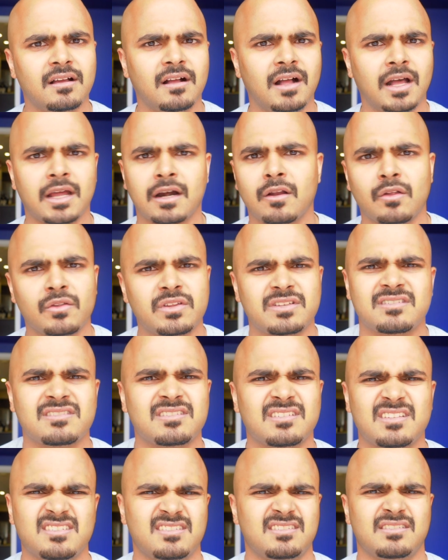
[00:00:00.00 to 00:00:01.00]
I don't know. This
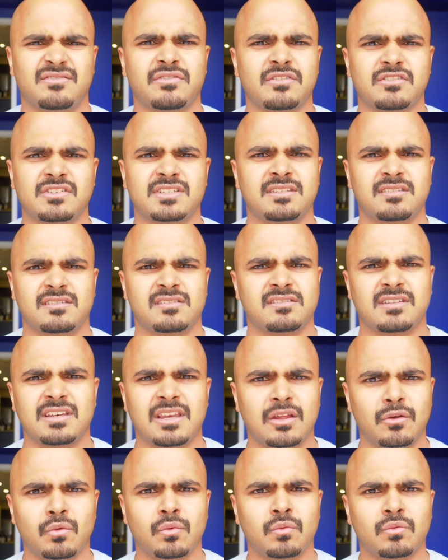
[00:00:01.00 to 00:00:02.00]
is a first. This is a
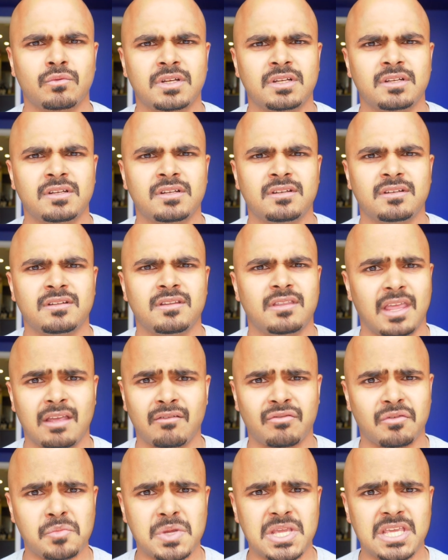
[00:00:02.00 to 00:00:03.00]
new thing
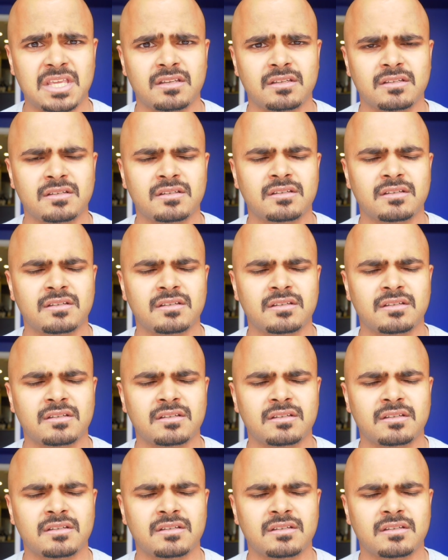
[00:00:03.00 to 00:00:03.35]
for me.